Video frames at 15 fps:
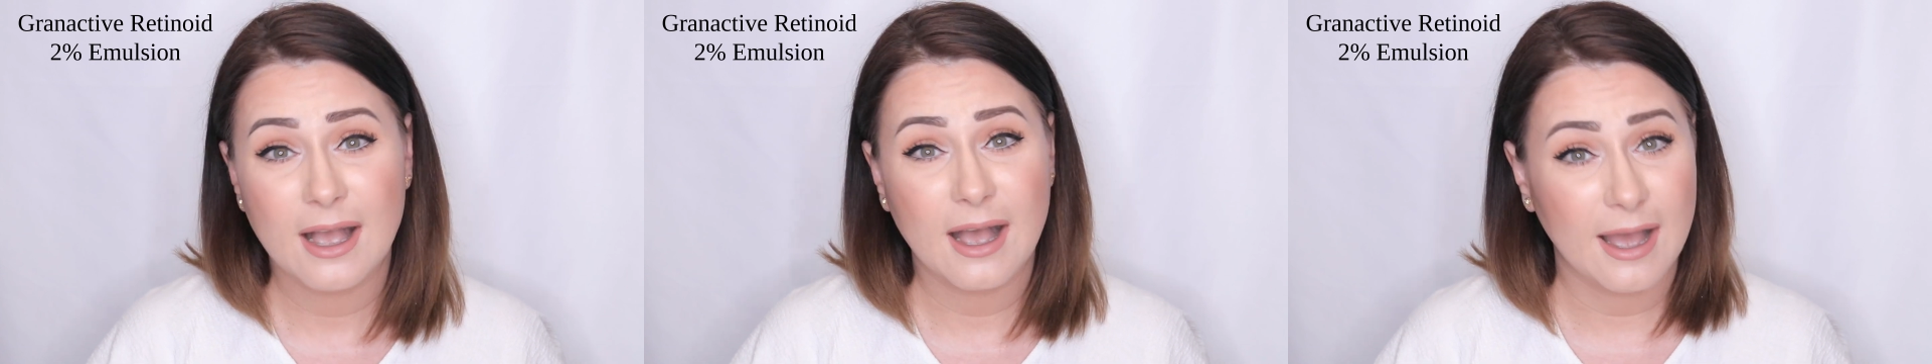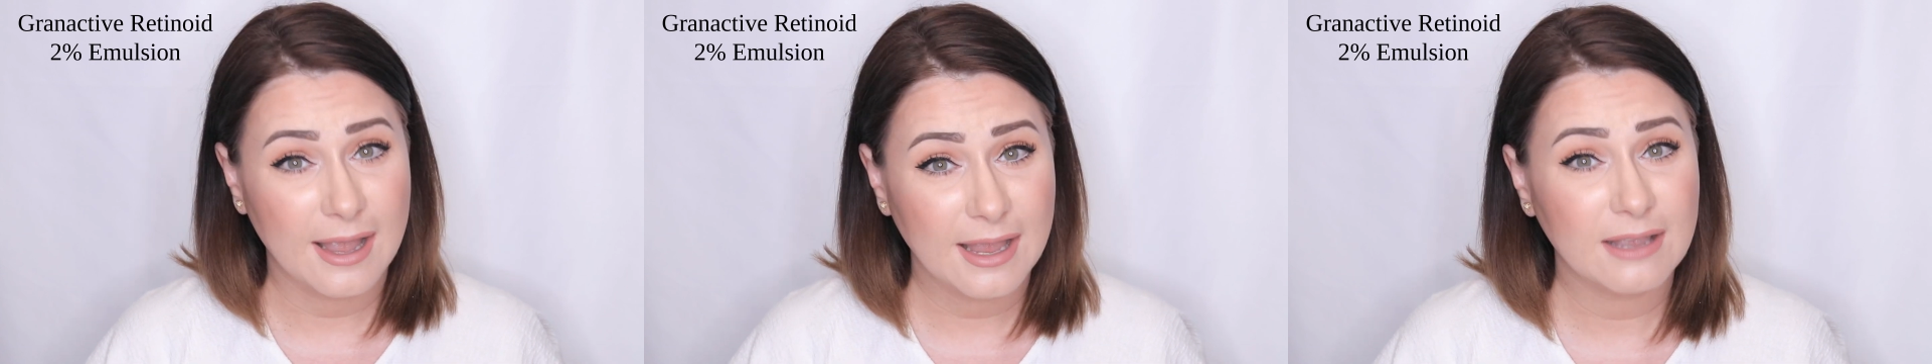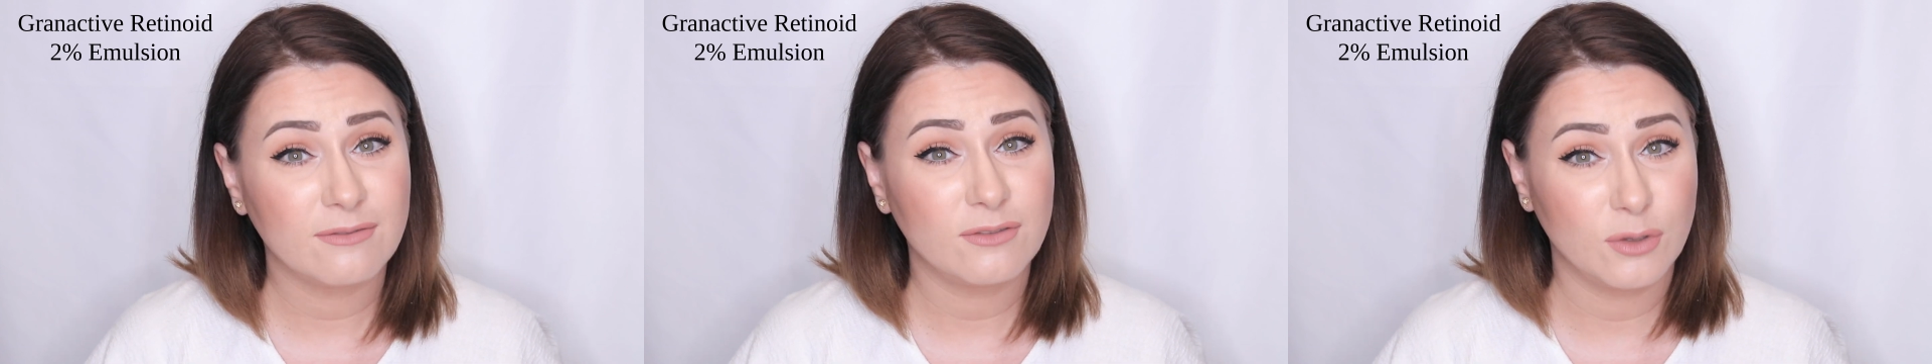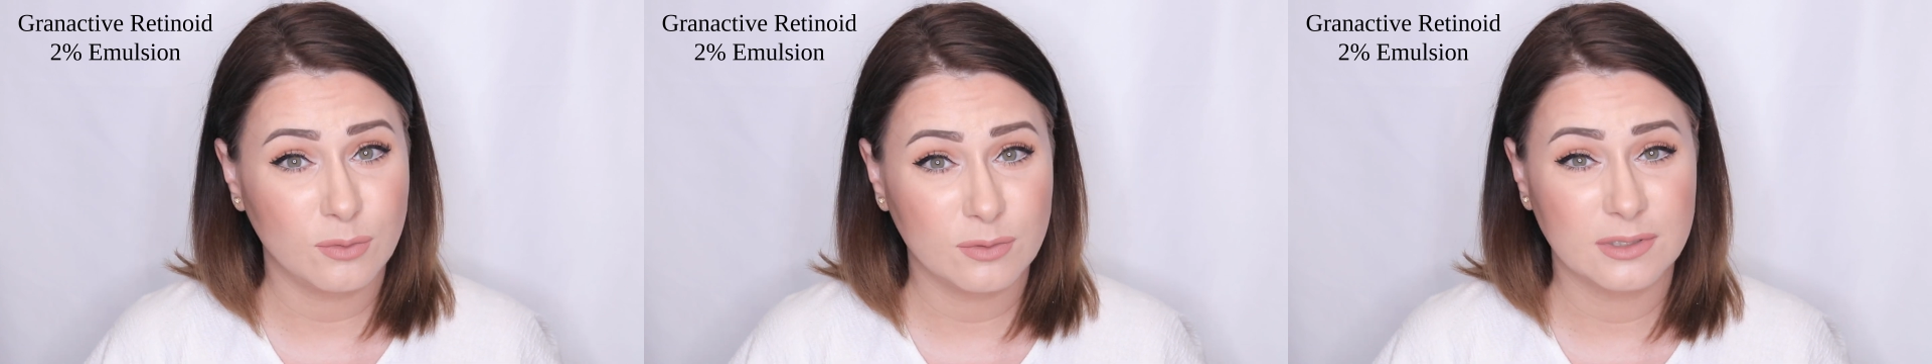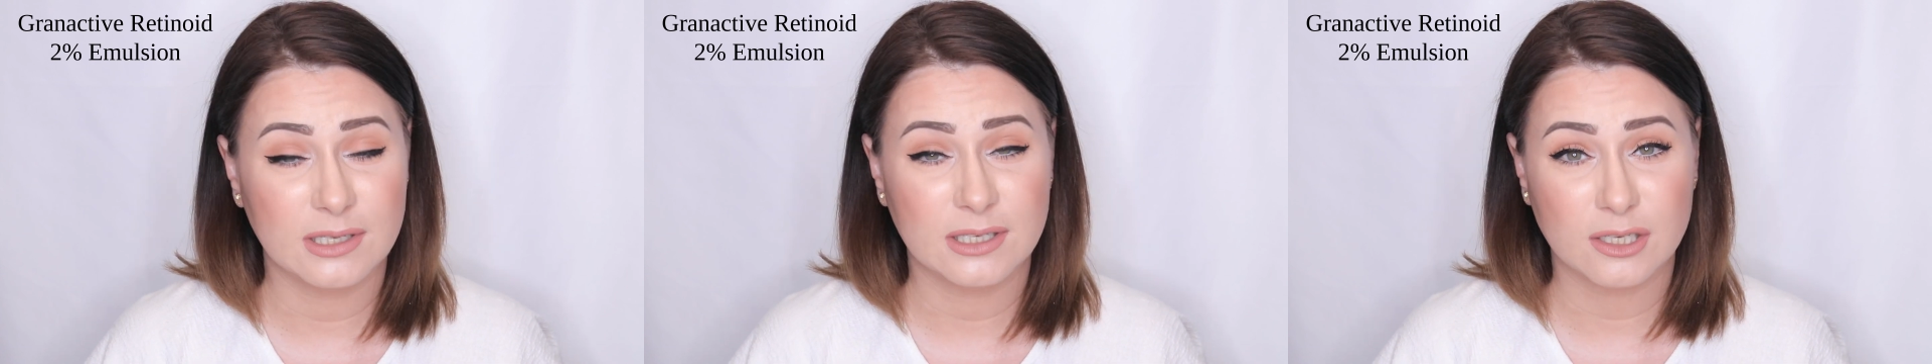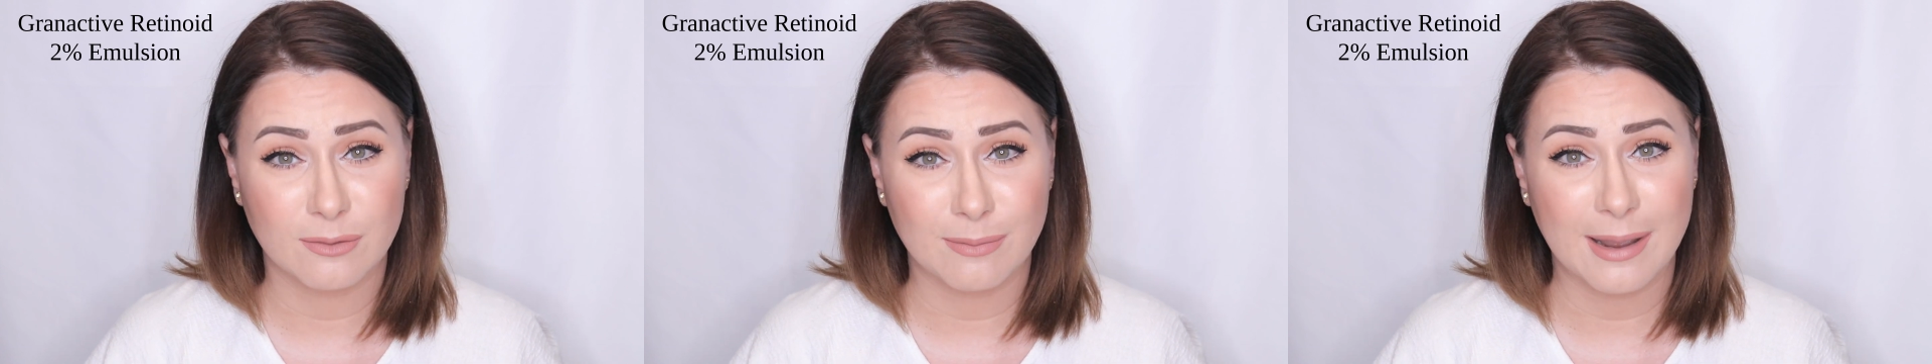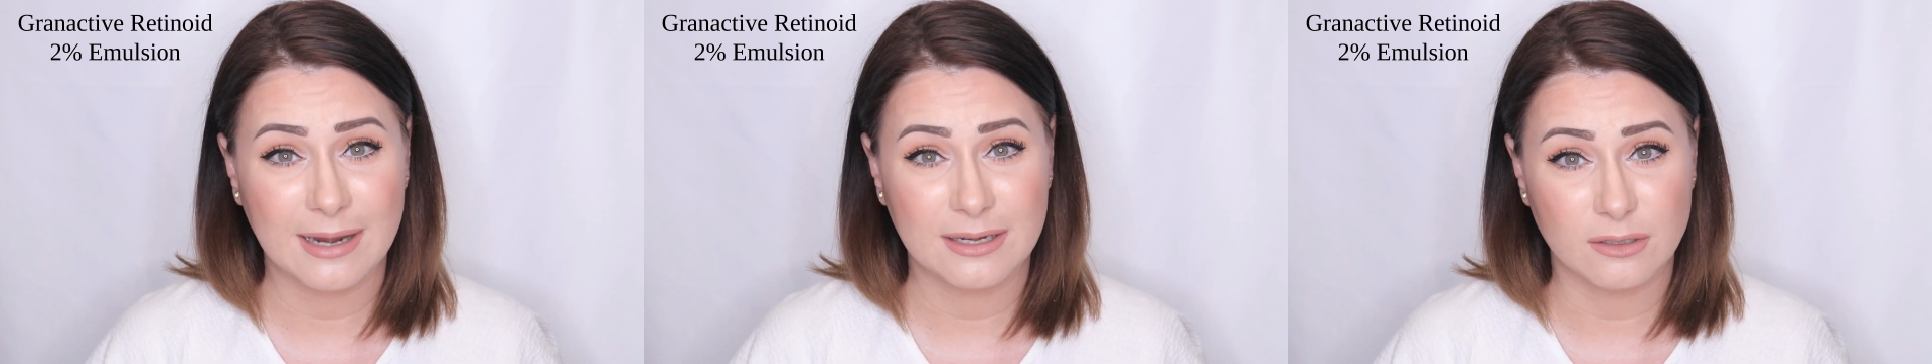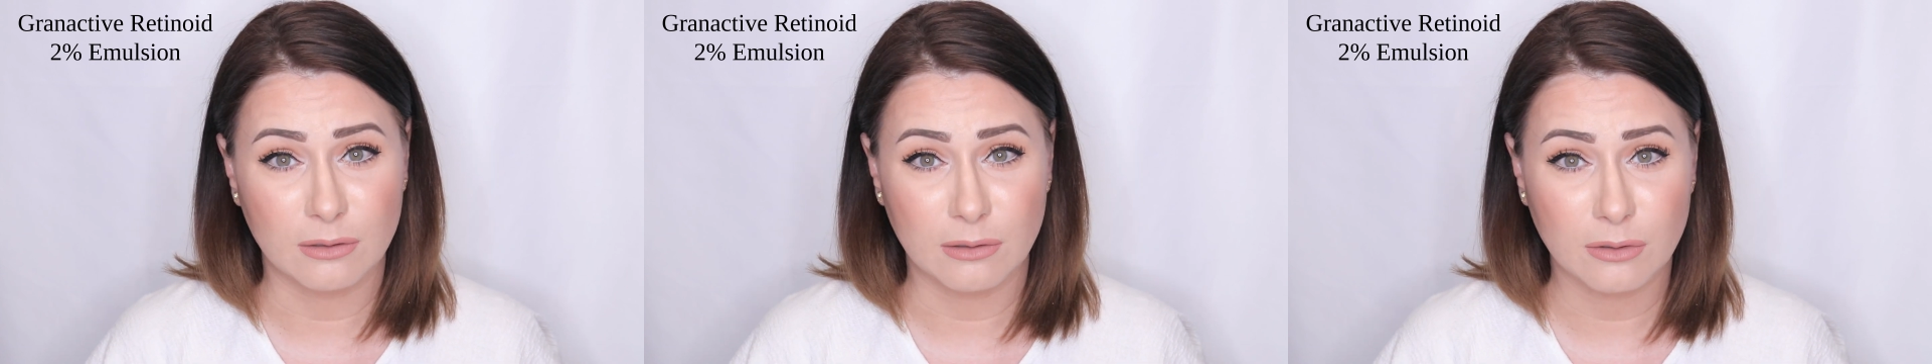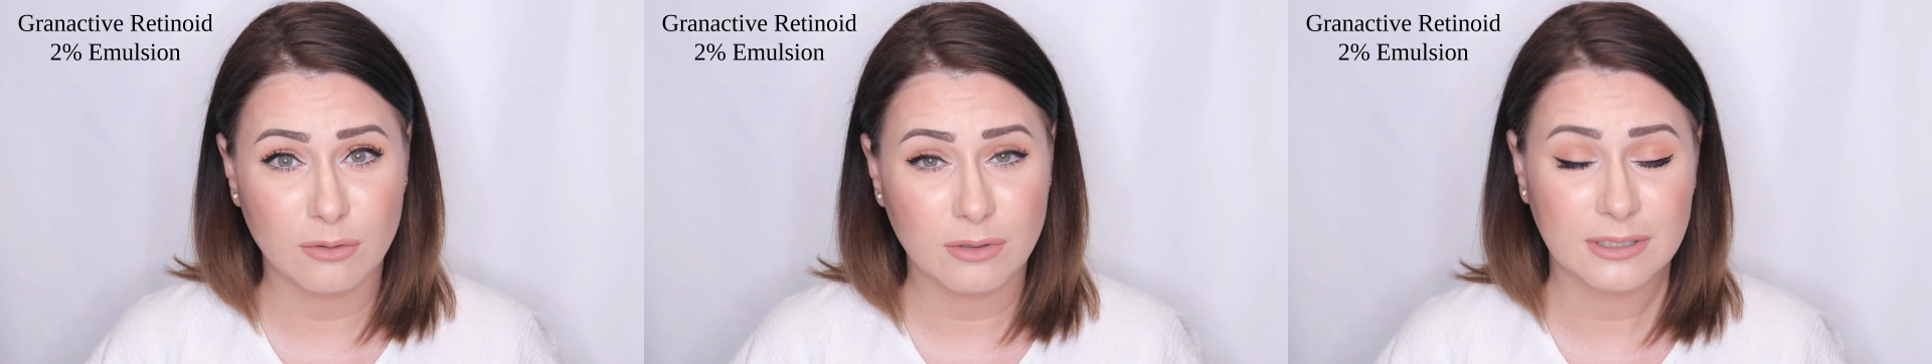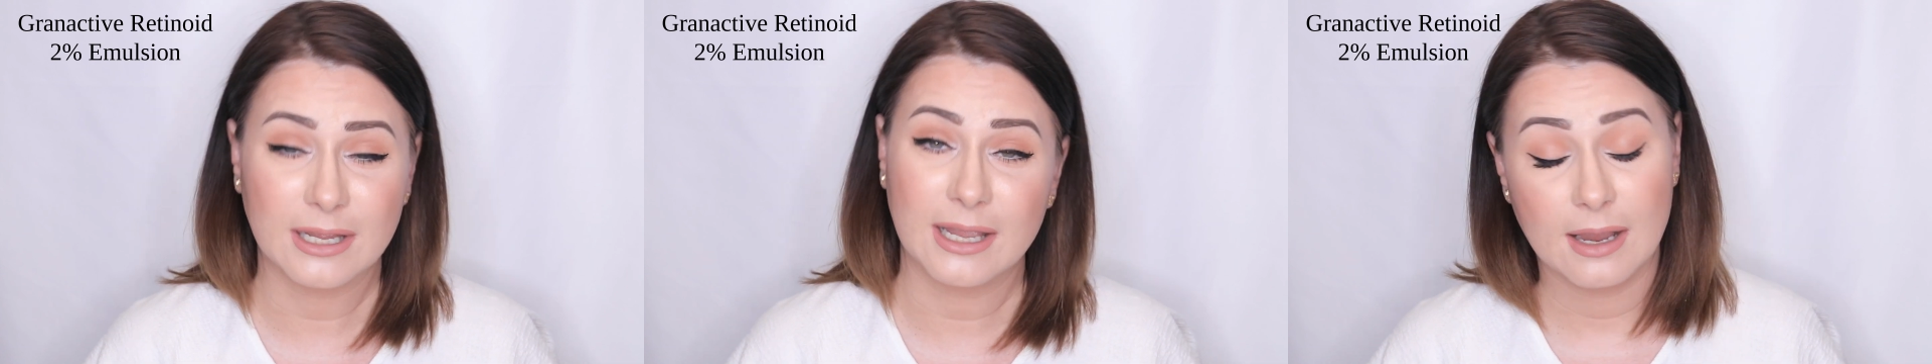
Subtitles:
I have used this quite a lot,